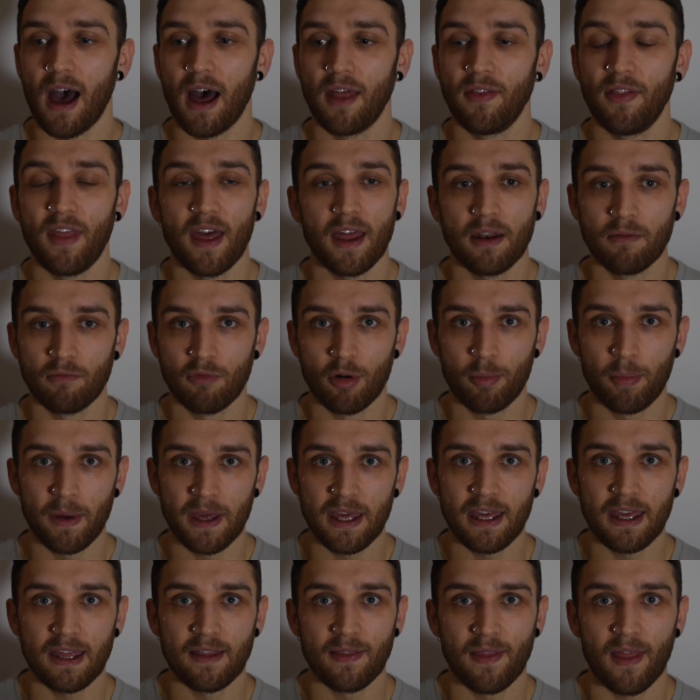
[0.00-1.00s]
and then
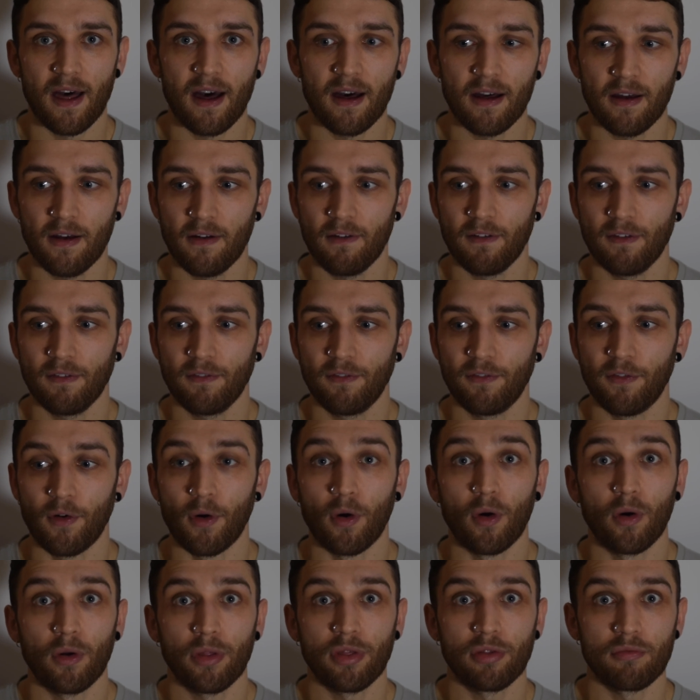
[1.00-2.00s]
repeating that
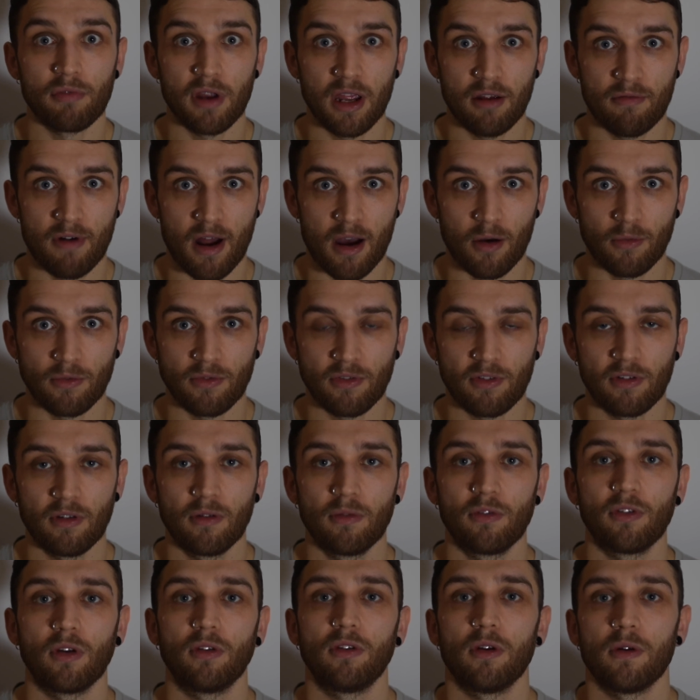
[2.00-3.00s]
for 3 rounds.
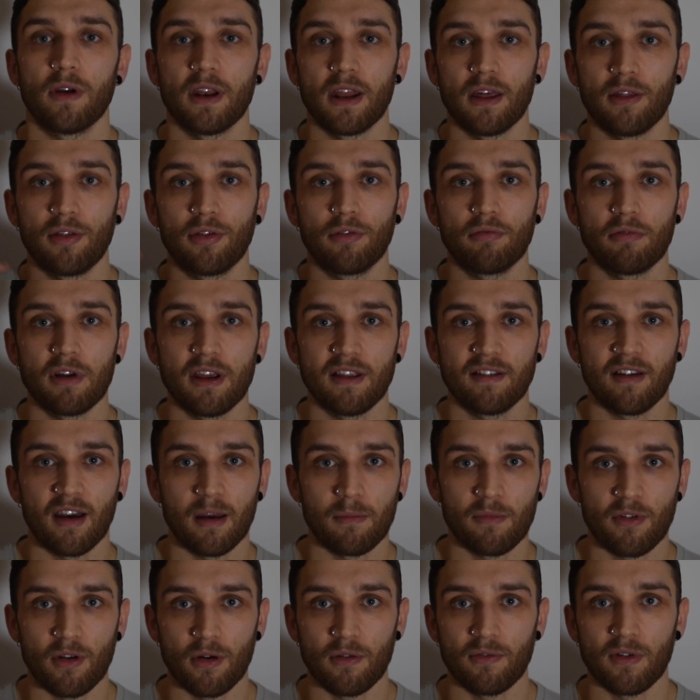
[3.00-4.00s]
So doing it 3
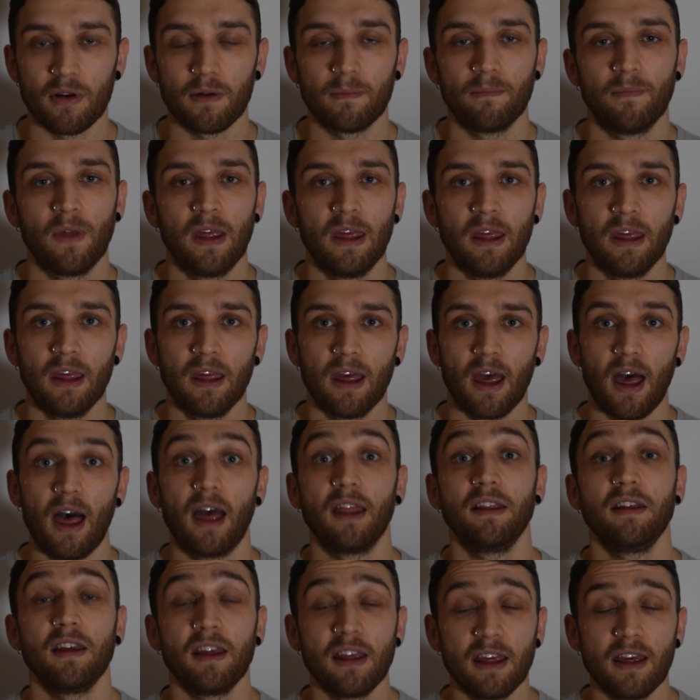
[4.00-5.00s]
times over. And
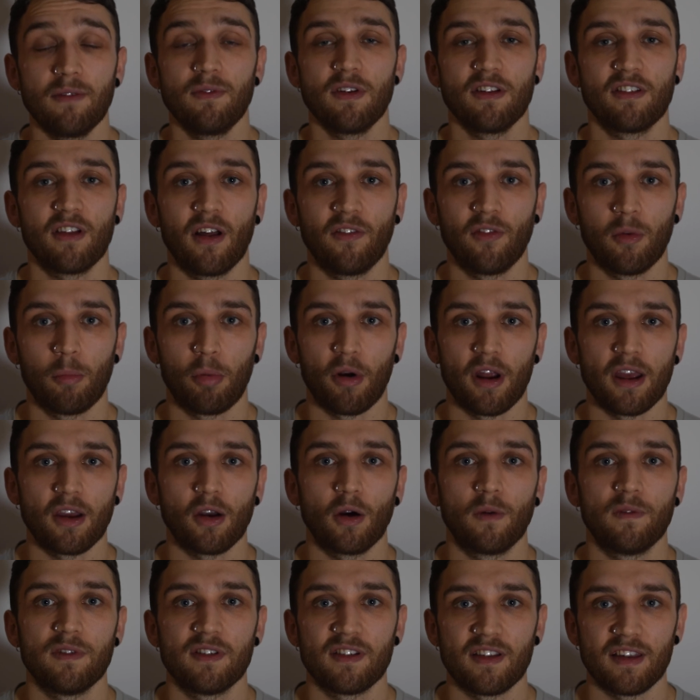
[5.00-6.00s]
you can give yourself a break,
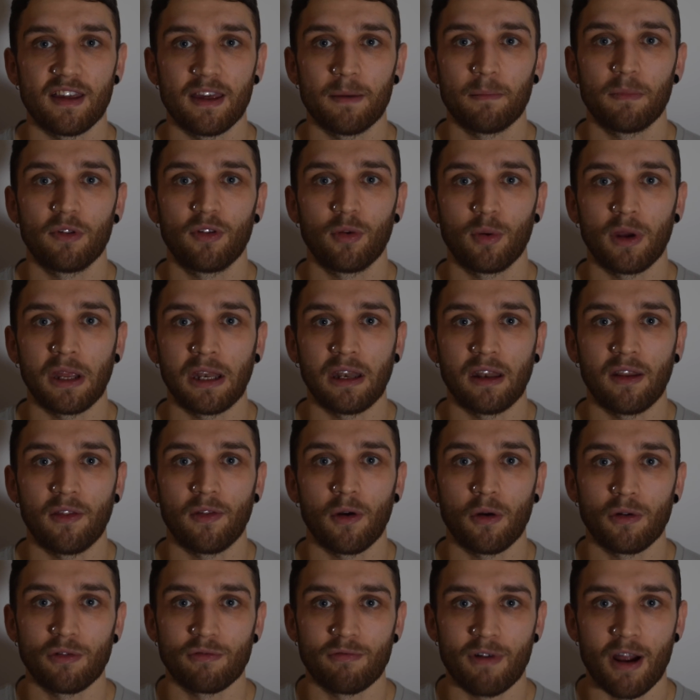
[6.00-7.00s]
obviously, in between
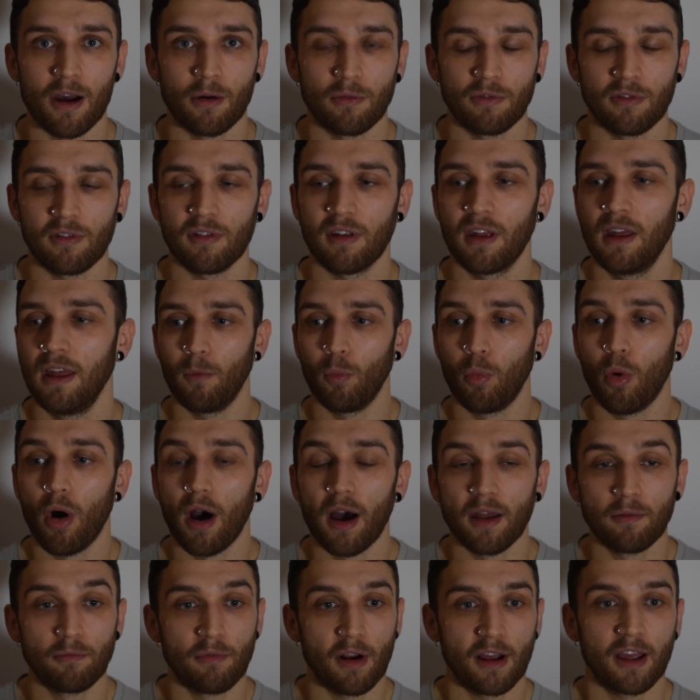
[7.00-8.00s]
those rounds. What
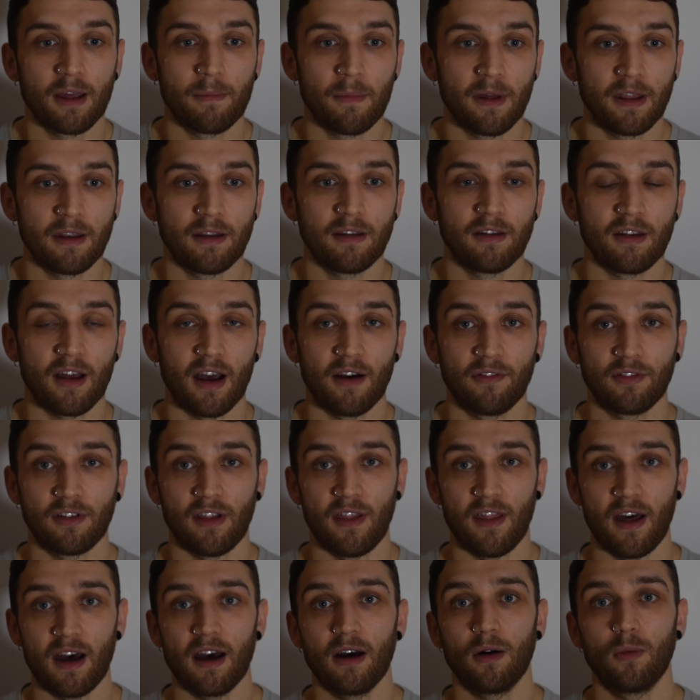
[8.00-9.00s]
I'd recommend after
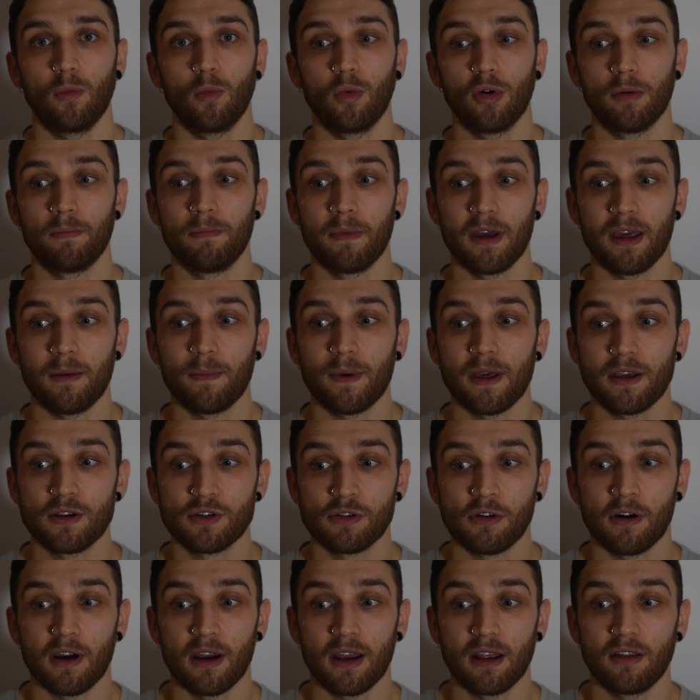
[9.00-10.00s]
that would maybe
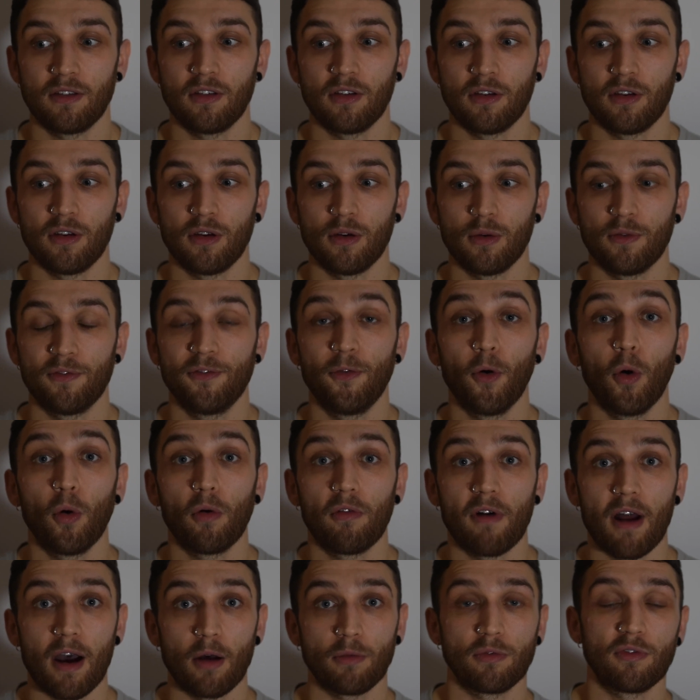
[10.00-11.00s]
try to do 4
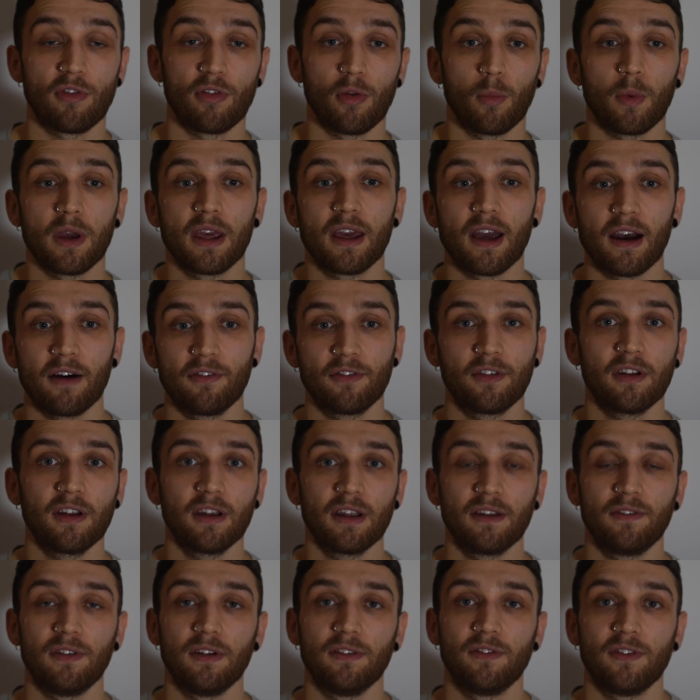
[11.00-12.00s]
rounds the week after,
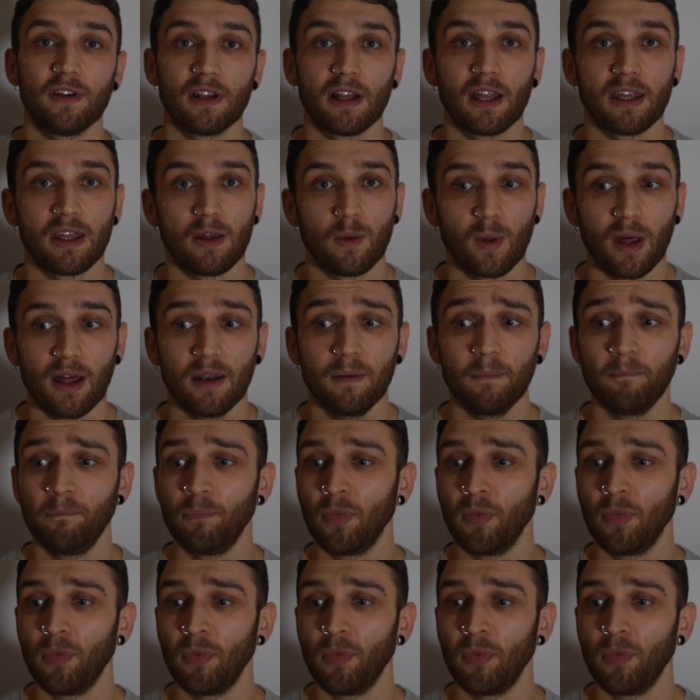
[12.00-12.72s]
if you feel like you can,